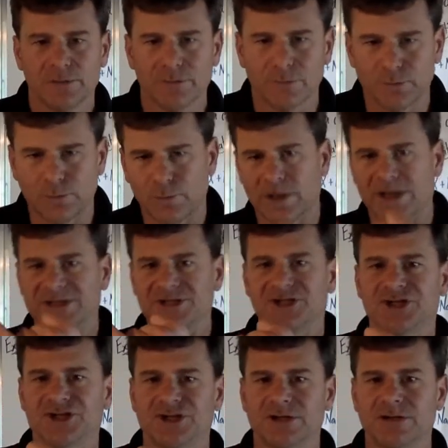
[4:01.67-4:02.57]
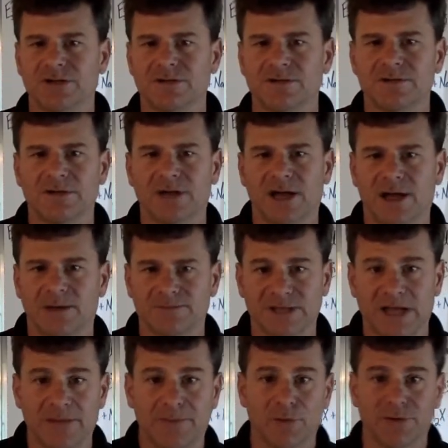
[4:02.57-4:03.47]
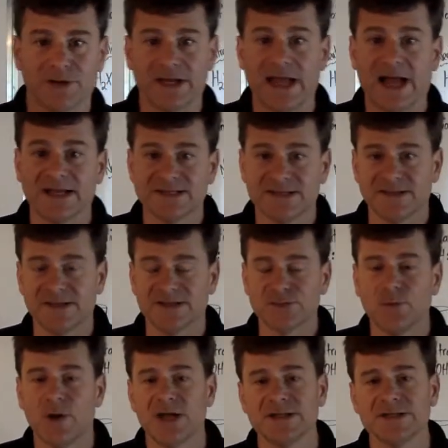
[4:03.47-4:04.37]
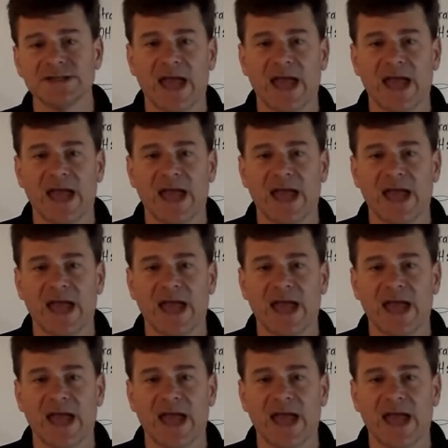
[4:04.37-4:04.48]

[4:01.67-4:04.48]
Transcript: which diprotic acid this was